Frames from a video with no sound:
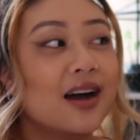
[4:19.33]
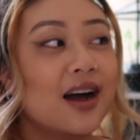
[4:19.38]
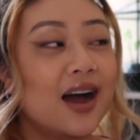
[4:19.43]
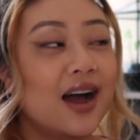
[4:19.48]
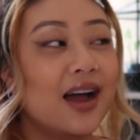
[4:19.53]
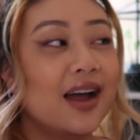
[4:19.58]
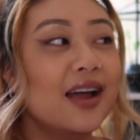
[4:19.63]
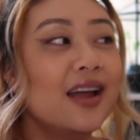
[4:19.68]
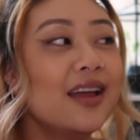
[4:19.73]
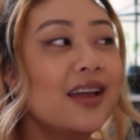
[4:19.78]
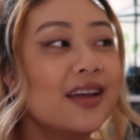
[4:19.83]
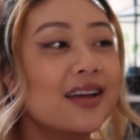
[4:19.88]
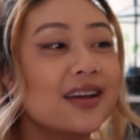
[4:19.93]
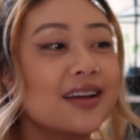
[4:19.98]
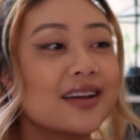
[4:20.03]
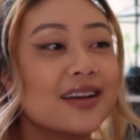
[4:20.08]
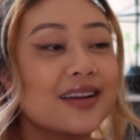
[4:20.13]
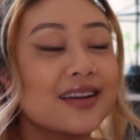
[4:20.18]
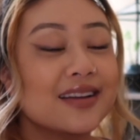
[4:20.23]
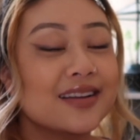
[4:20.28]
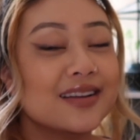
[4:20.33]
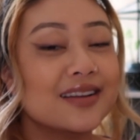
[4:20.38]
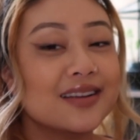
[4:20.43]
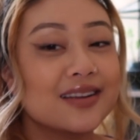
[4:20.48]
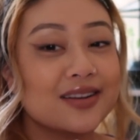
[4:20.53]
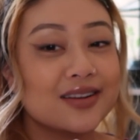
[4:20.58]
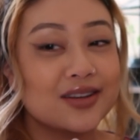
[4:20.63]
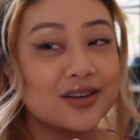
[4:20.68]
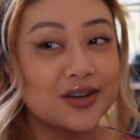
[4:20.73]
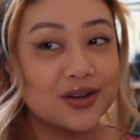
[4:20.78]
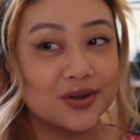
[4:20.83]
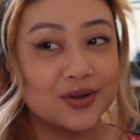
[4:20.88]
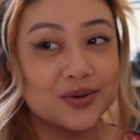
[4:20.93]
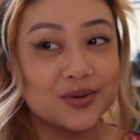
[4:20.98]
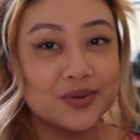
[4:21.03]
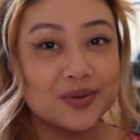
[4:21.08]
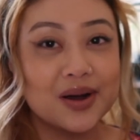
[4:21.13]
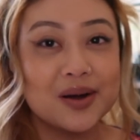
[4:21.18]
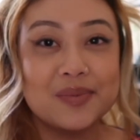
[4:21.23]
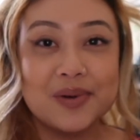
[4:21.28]
I
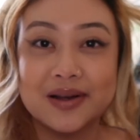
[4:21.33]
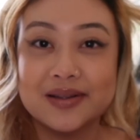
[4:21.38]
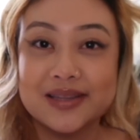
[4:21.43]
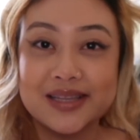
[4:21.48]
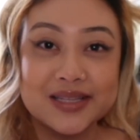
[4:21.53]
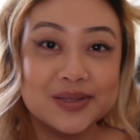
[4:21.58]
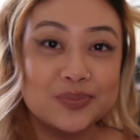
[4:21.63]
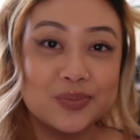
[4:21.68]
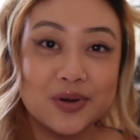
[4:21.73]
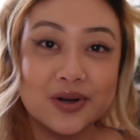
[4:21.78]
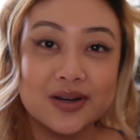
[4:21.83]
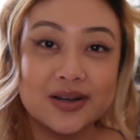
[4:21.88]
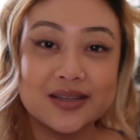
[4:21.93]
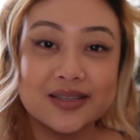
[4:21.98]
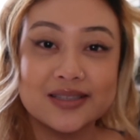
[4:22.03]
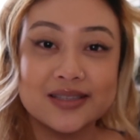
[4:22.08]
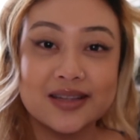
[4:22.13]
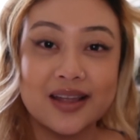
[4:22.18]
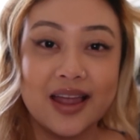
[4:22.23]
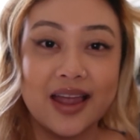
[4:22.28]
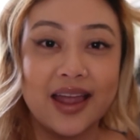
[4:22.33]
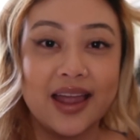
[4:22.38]
knew about these books,